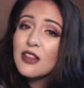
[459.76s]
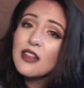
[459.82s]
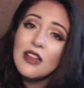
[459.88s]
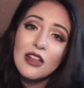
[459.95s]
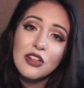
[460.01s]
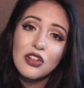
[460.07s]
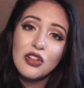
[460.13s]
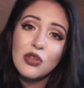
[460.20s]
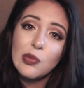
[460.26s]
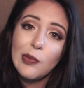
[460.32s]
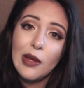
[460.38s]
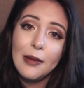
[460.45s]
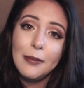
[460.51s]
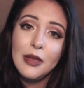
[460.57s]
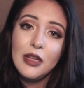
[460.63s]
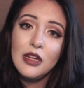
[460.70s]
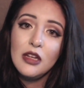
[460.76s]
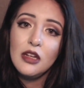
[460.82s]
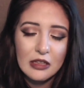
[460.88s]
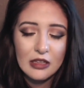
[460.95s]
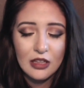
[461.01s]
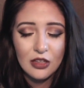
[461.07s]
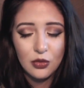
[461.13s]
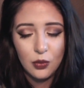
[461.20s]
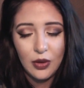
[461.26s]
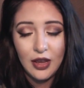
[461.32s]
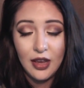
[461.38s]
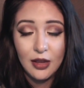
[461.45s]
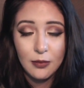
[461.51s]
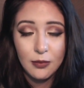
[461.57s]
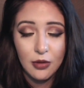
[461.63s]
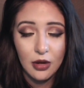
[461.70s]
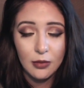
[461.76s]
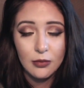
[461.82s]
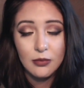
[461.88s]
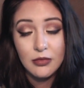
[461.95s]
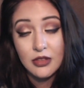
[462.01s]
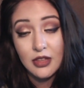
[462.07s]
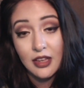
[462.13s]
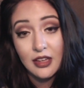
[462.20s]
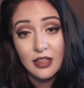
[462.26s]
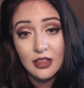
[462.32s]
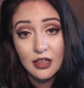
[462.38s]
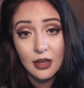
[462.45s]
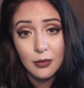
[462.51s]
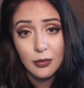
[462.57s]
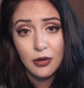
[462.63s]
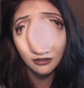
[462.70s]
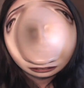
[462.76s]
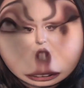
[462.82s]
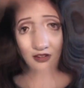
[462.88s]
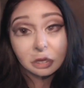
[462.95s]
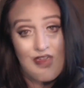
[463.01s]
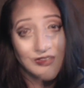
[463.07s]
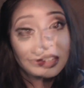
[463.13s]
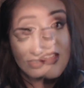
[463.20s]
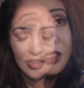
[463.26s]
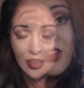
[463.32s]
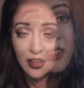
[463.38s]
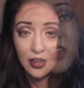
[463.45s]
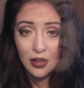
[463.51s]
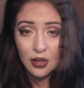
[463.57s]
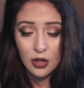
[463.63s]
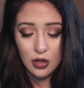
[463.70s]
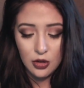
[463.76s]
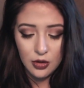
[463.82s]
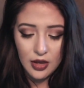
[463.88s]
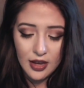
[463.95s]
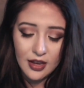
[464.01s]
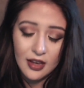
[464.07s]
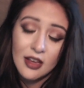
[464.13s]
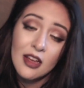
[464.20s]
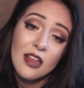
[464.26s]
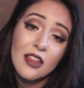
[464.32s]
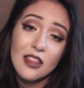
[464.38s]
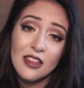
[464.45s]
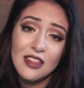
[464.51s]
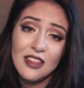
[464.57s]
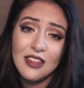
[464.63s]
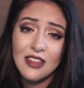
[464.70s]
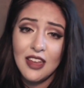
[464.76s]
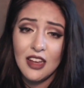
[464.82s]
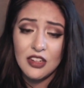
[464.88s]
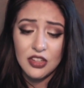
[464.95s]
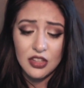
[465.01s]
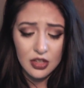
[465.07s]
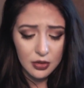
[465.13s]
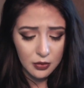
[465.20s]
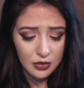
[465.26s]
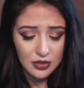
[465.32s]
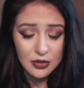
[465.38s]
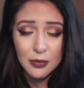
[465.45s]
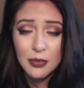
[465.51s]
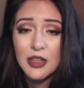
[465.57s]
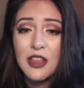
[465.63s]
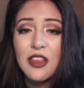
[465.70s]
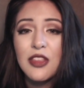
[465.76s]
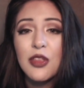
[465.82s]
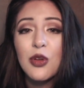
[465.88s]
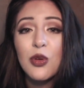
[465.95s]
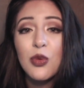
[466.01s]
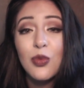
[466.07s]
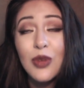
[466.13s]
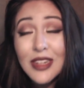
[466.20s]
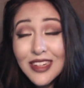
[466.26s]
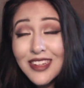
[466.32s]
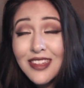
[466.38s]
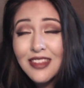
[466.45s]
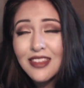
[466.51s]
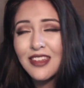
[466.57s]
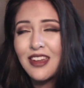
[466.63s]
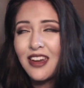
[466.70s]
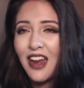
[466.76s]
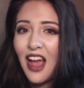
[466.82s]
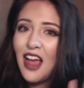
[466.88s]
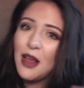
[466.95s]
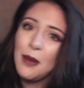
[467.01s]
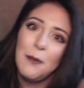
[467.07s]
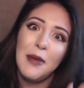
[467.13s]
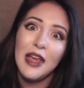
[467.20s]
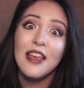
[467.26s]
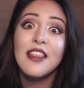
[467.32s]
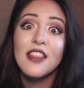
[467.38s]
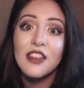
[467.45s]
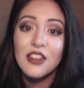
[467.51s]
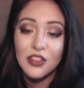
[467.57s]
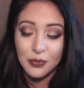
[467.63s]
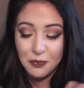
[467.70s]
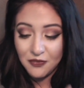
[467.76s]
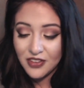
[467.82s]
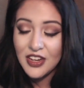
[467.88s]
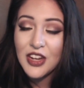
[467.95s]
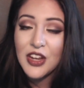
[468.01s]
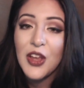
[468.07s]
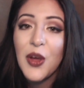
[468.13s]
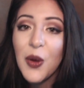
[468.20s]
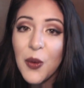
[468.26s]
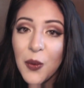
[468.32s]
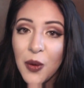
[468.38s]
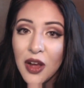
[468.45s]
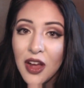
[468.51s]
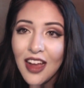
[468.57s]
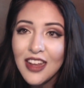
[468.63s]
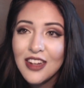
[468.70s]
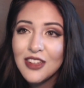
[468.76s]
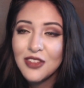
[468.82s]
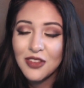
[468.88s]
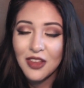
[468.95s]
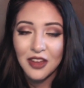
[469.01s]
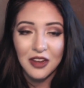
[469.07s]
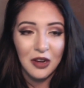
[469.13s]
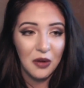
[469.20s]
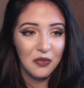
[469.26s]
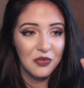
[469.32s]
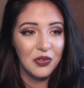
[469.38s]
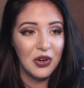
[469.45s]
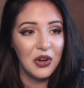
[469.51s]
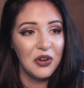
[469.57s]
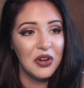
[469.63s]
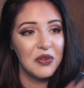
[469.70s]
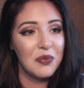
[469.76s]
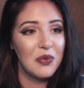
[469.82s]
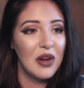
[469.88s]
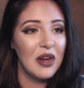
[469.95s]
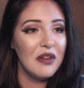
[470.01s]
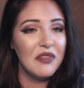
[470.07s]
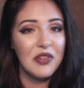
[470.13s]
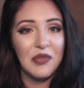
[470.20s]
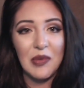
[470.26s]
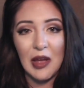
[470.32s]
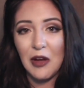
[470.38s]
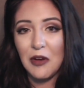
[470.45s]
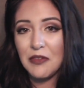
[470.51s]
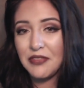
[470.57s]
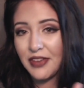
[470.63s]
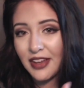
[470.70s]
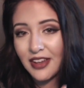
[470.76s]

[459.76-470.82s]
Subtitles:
that's just my opinion. That's why I had problems liking that product. Okay, this is actually going to be the reason I made this video. It is like a very raved about